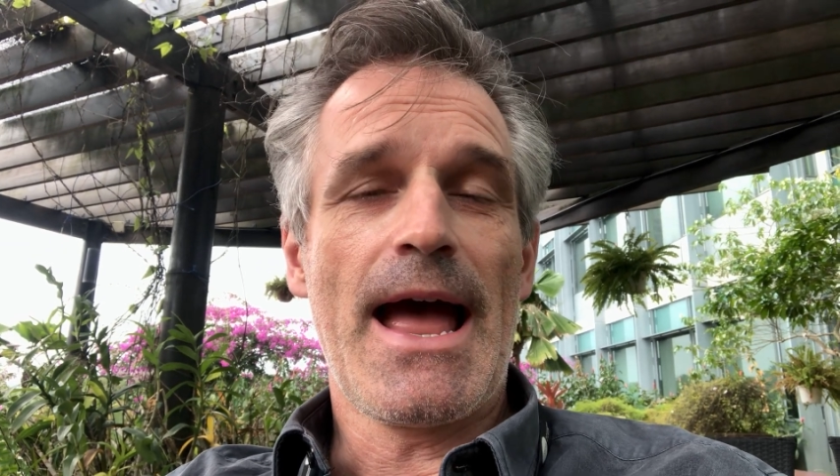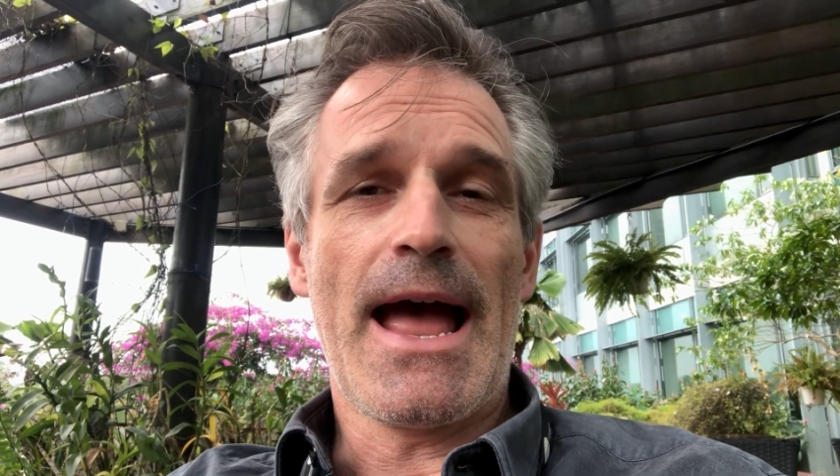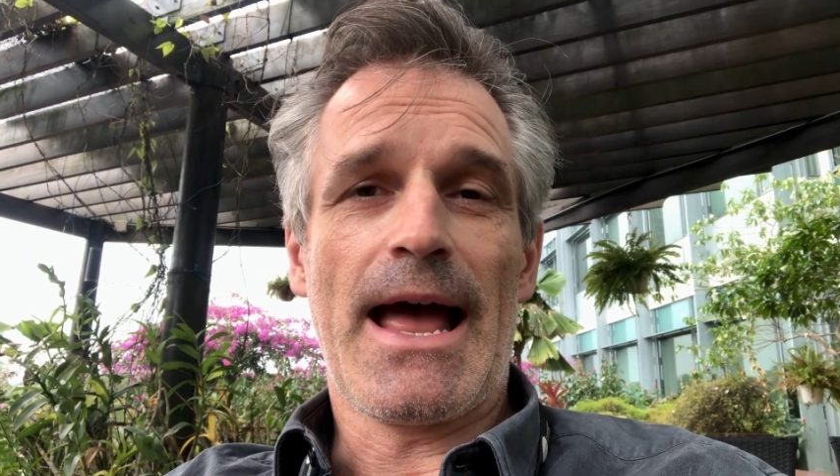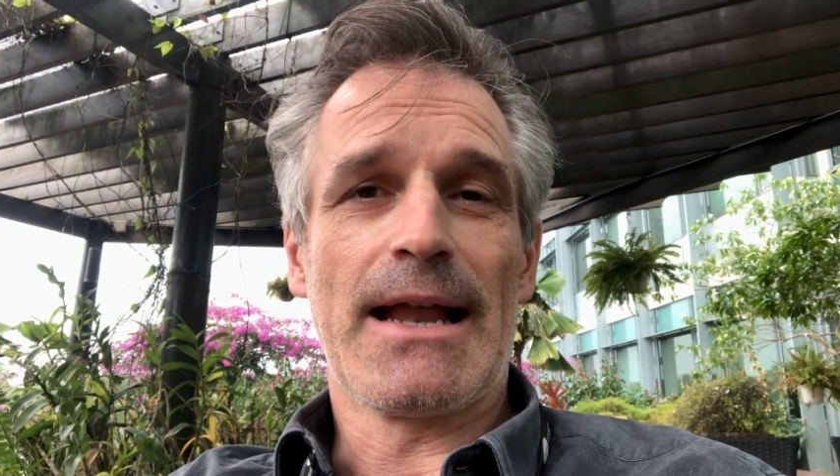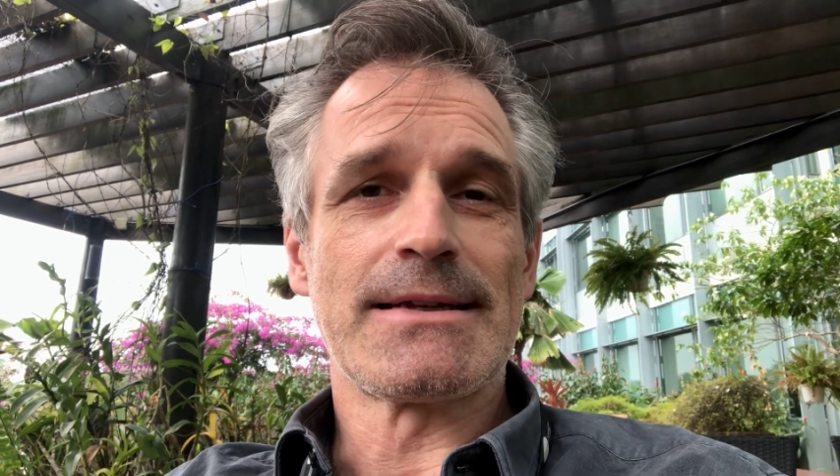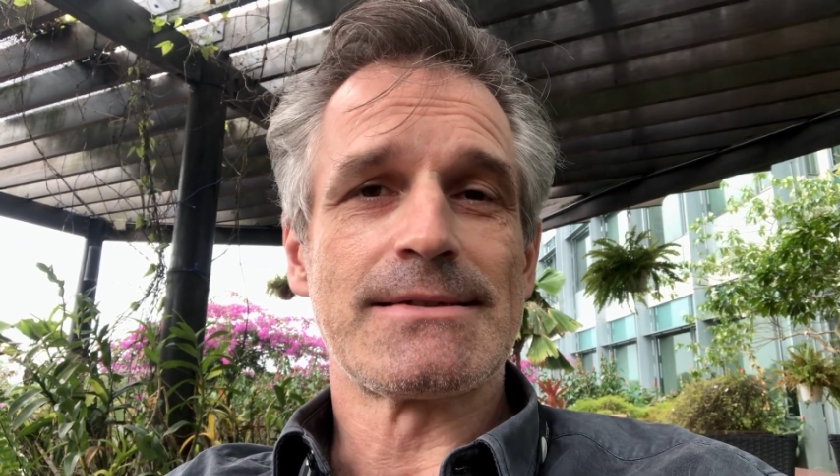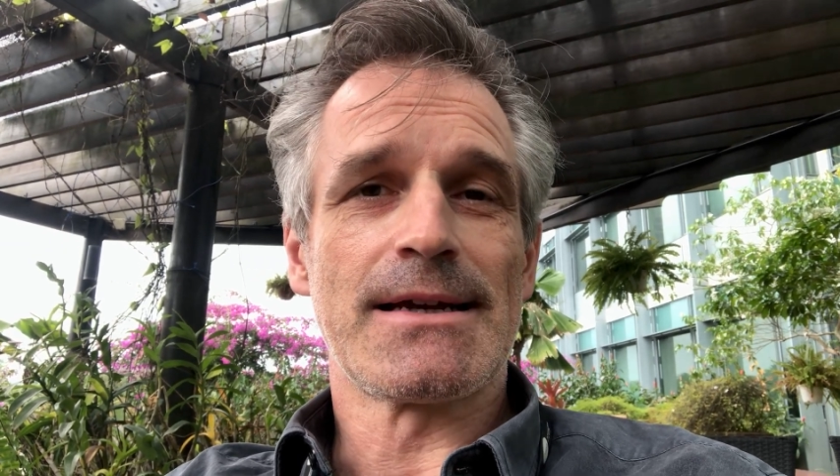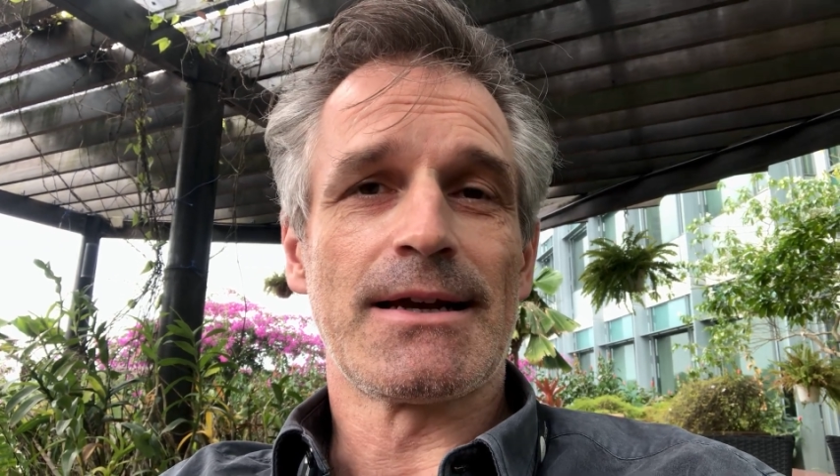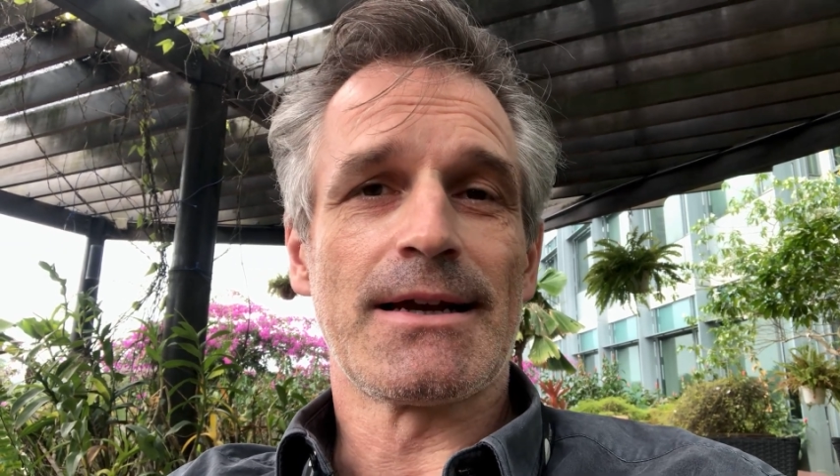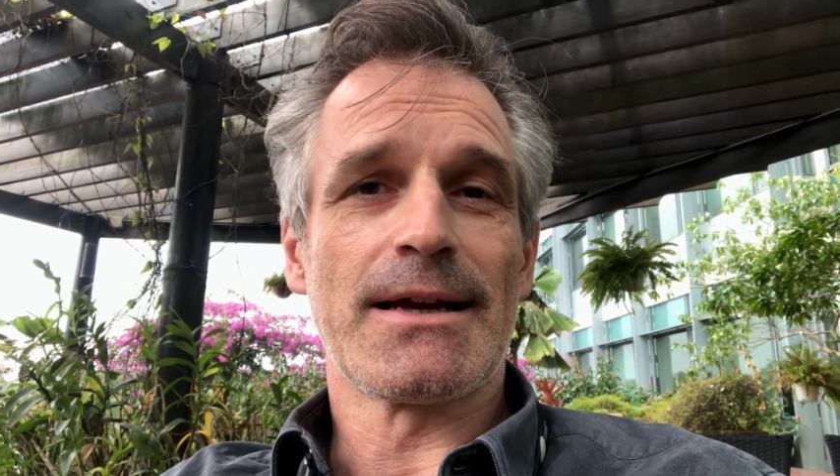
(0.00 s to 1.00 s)
And
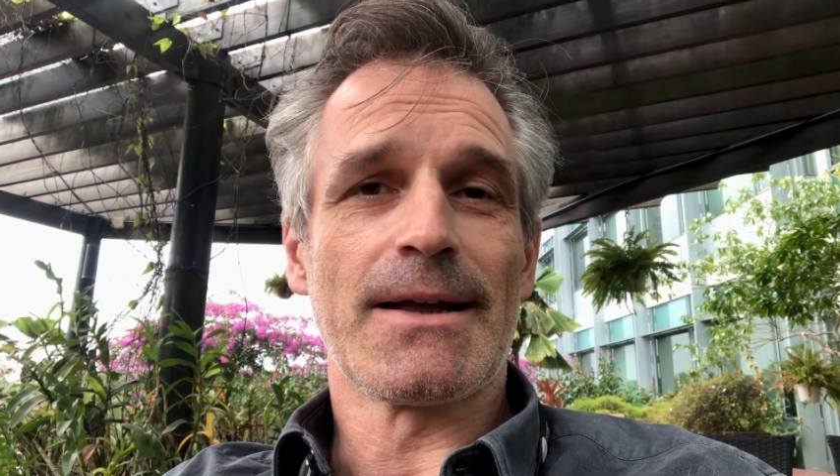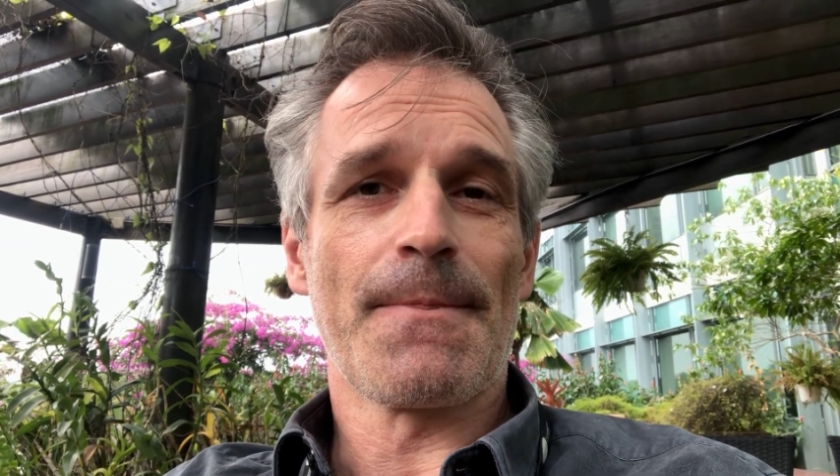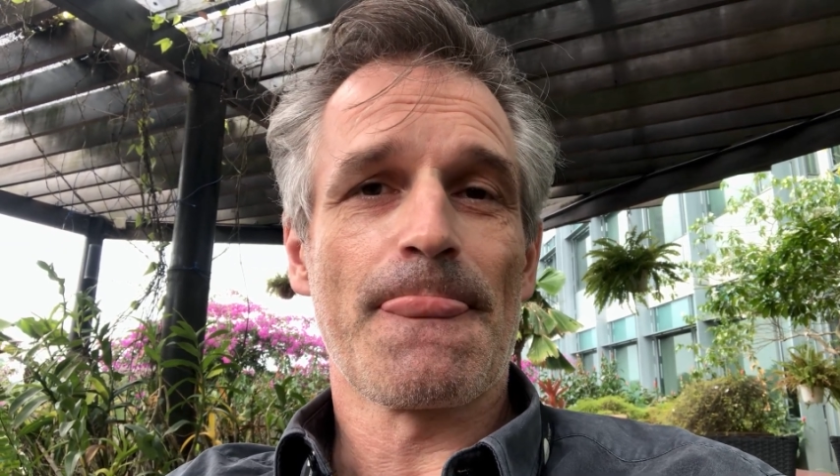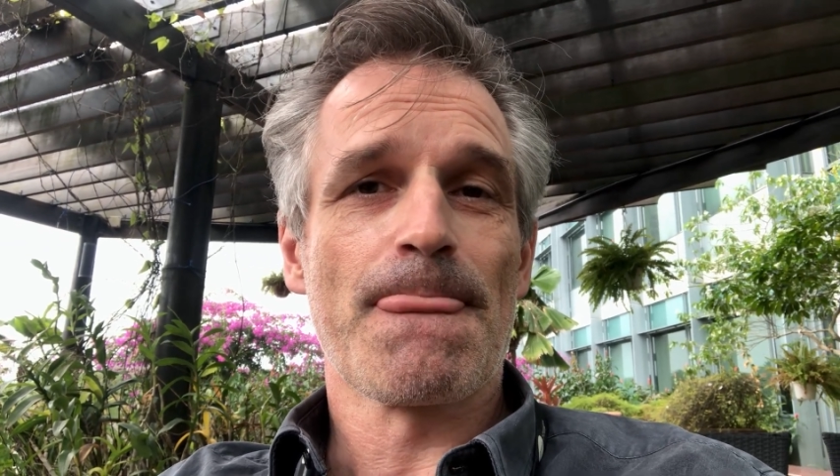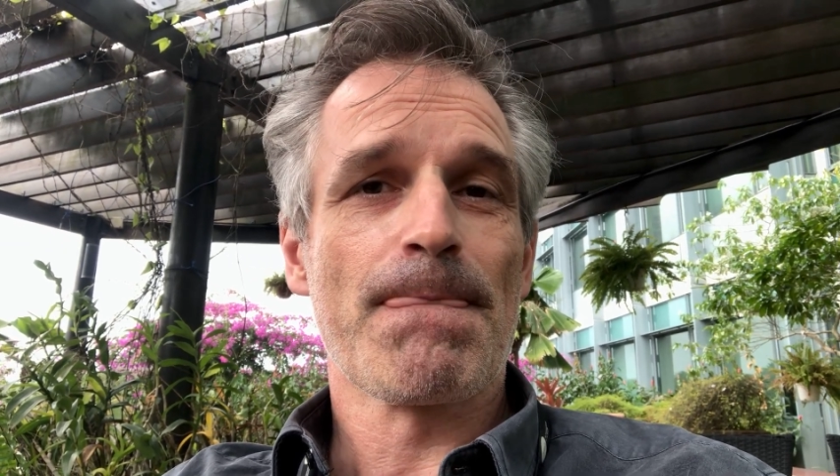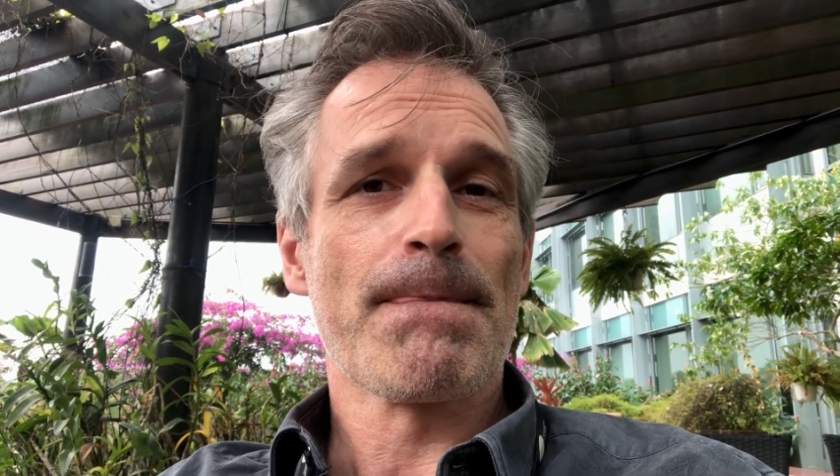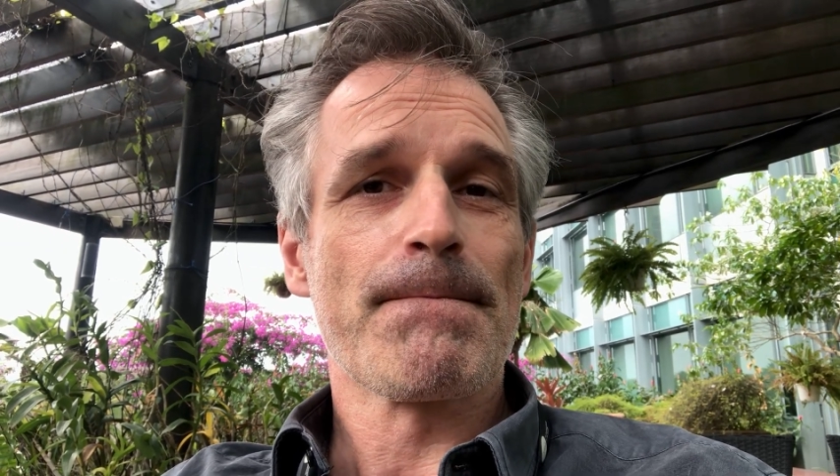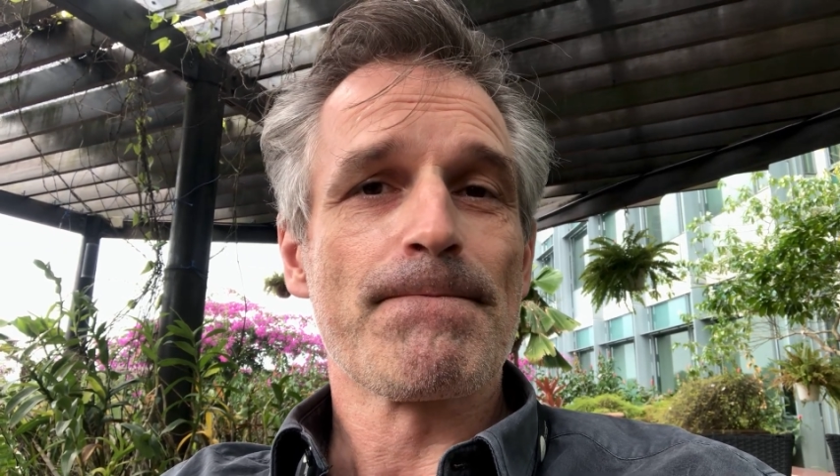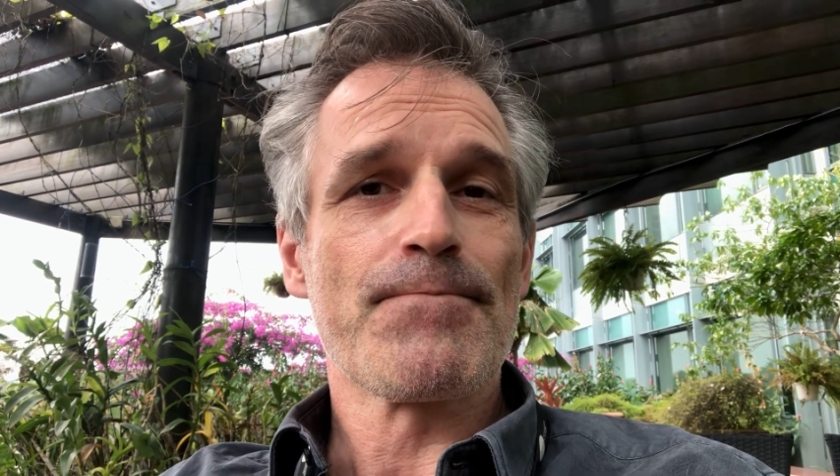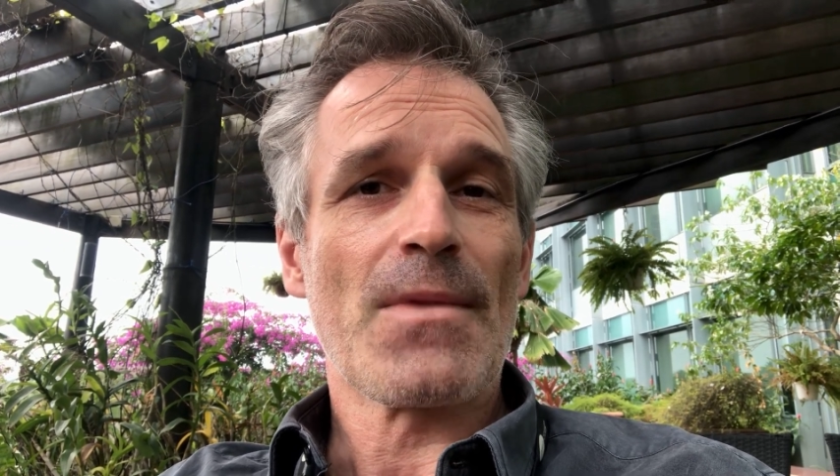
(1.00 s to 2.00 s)

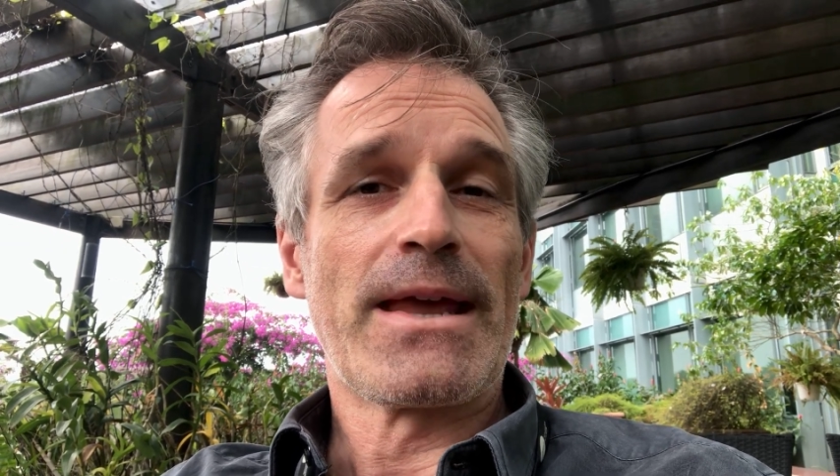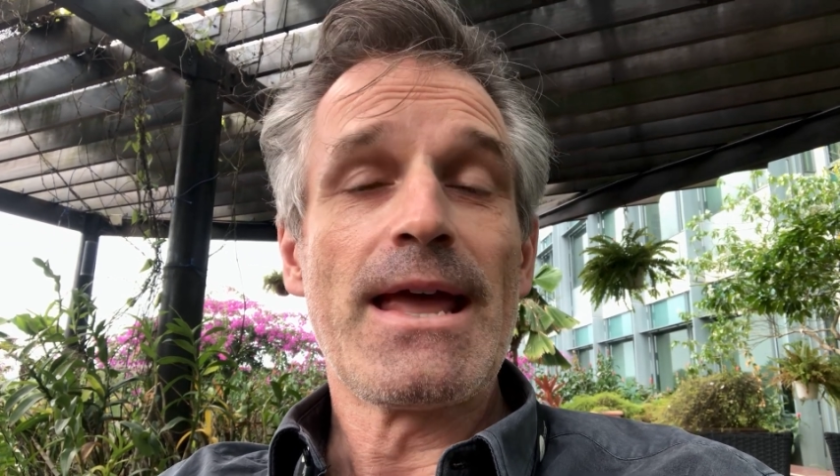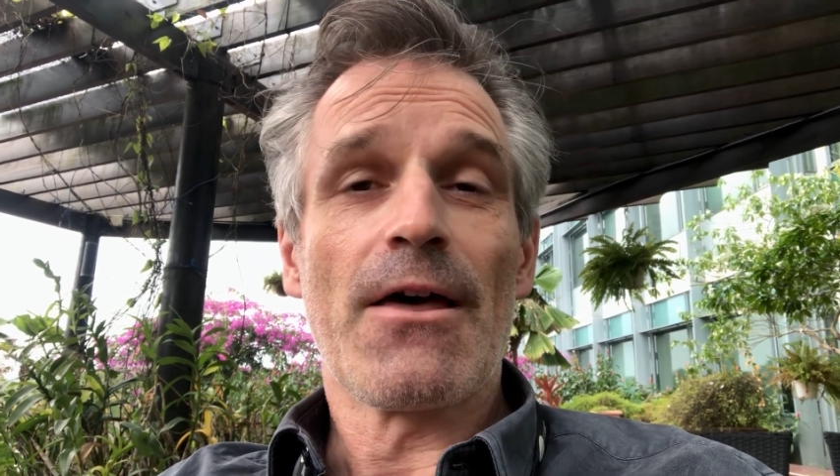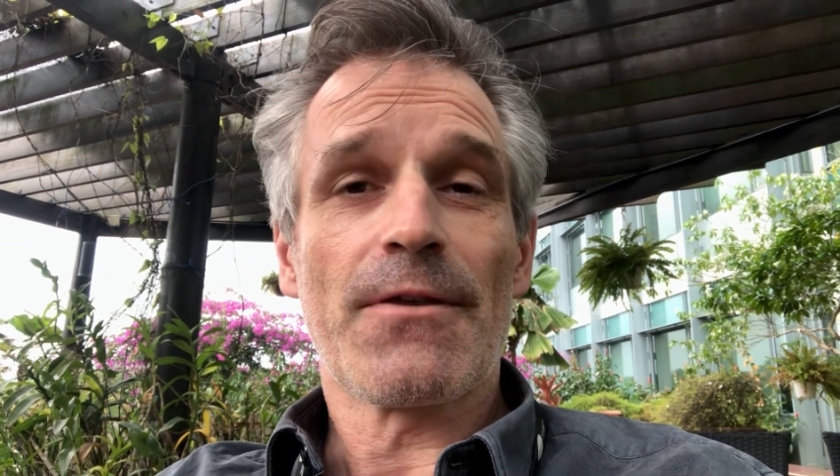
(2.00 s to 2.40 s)
yeah,